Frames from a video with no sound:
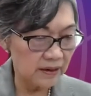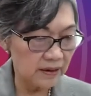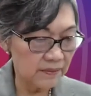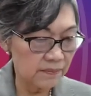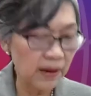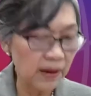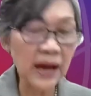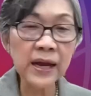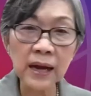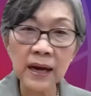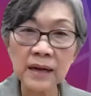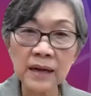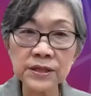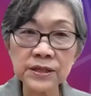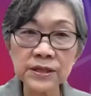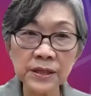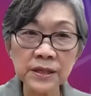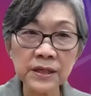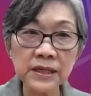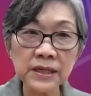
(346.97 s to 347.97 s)
My
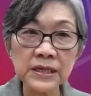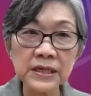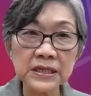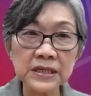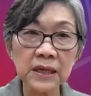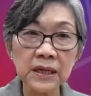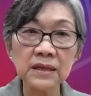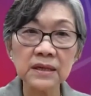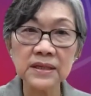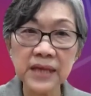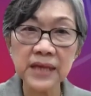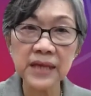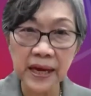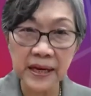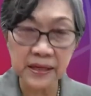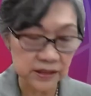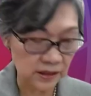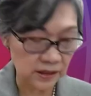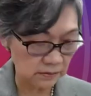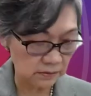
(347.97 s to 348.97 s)
answer is
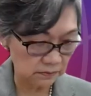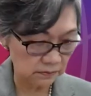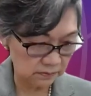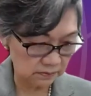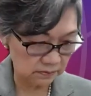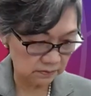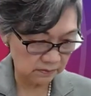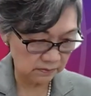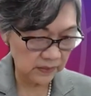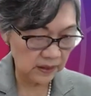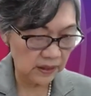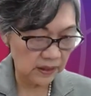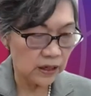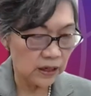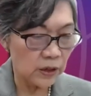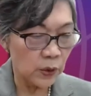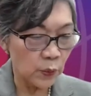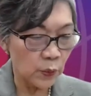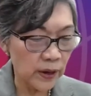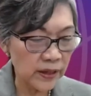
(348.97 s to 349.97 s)
yes.
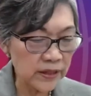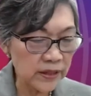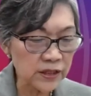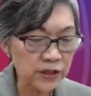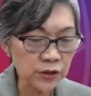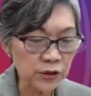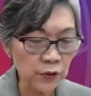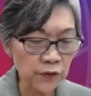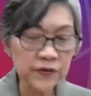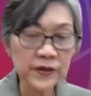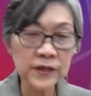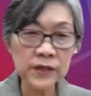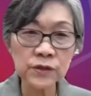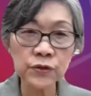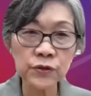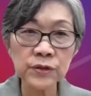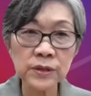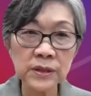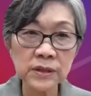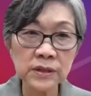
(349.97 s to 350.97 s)
When the Soviet
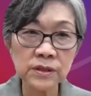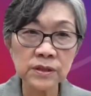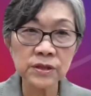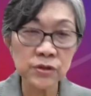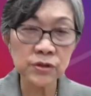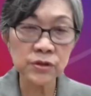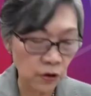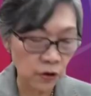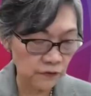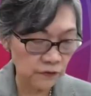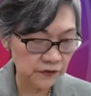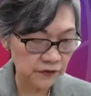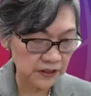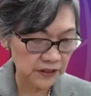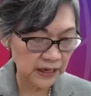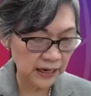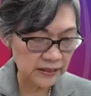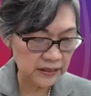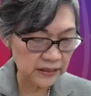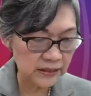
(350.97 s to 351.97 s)
Union dissolved in
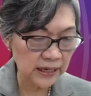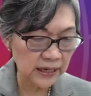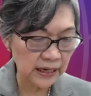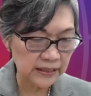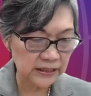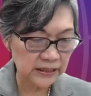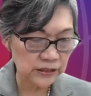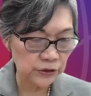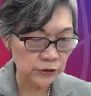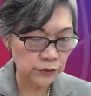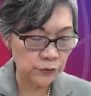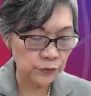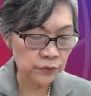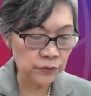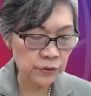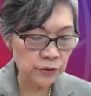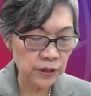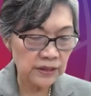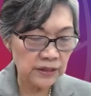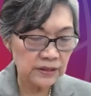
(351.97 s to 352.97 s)

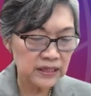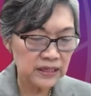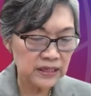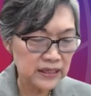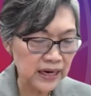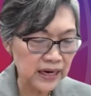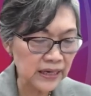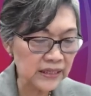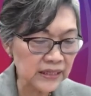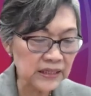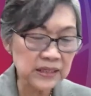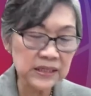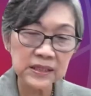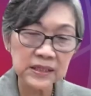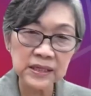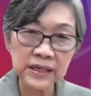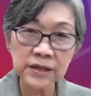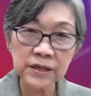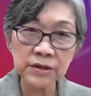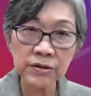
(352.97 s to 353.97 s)
1992, the next
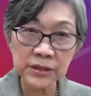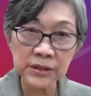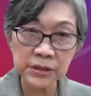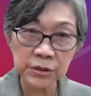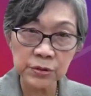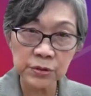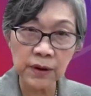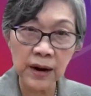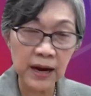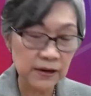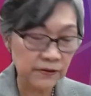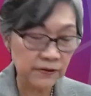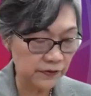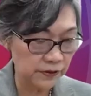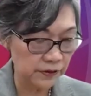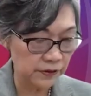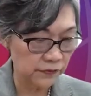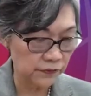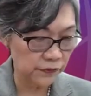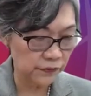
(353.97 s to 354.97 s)
nearest
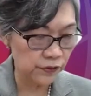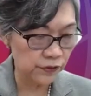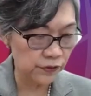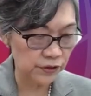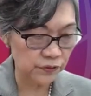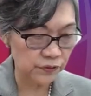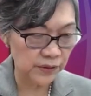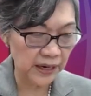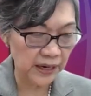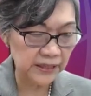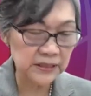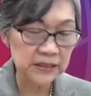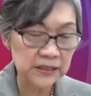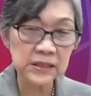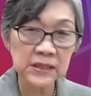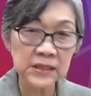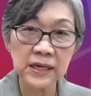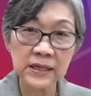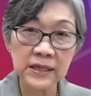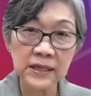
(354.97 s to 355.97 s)
rival for the United
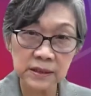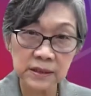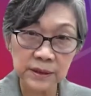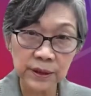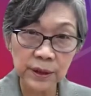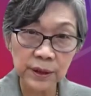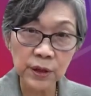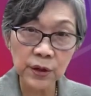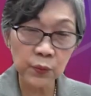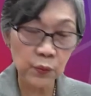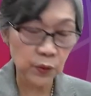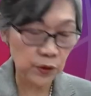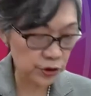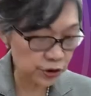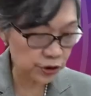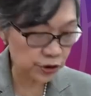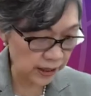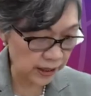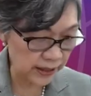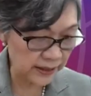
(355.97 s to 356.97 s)
States was
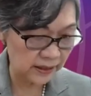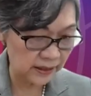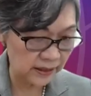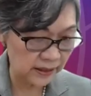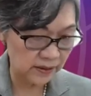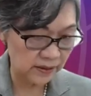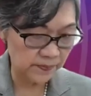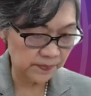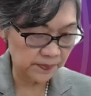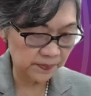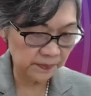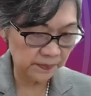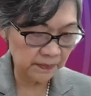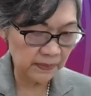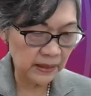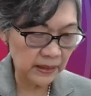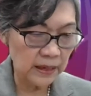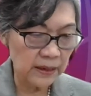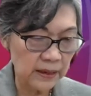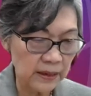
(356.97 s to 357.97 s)
China.
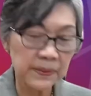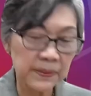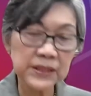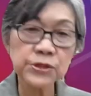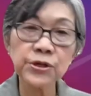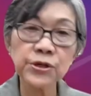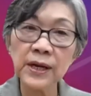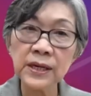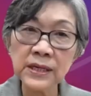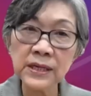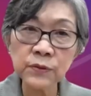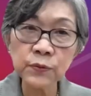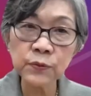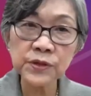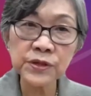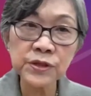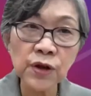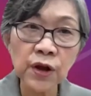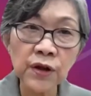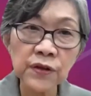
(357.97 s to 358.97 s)
But China
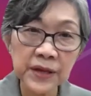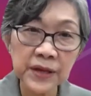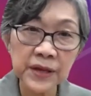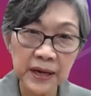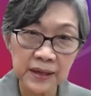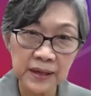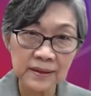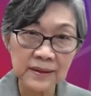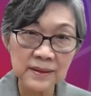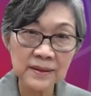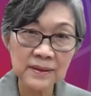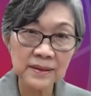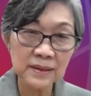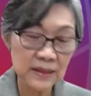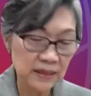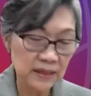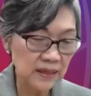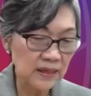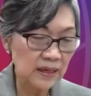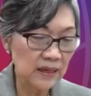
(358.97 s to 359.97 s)
was not then
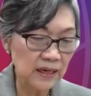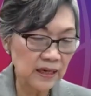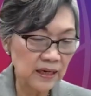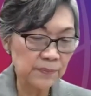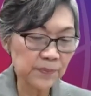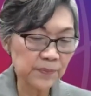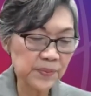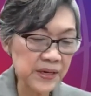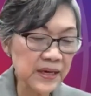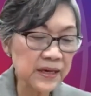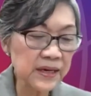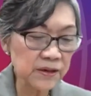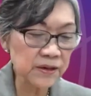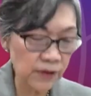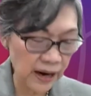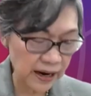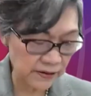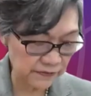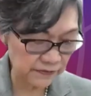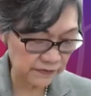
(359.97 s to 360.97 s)
a peer
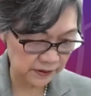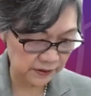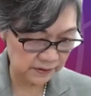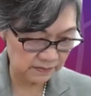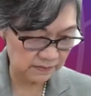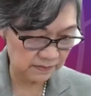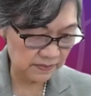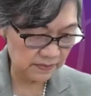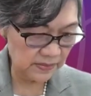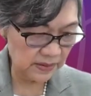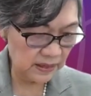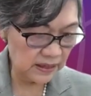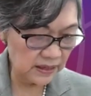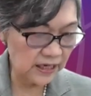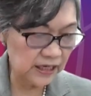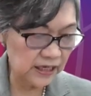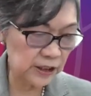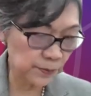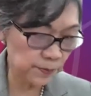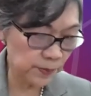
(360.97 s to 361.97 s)
rival,
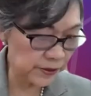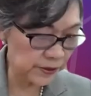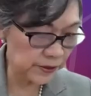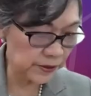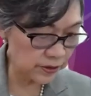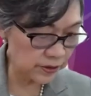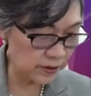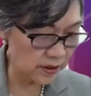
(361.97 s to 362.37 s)
especially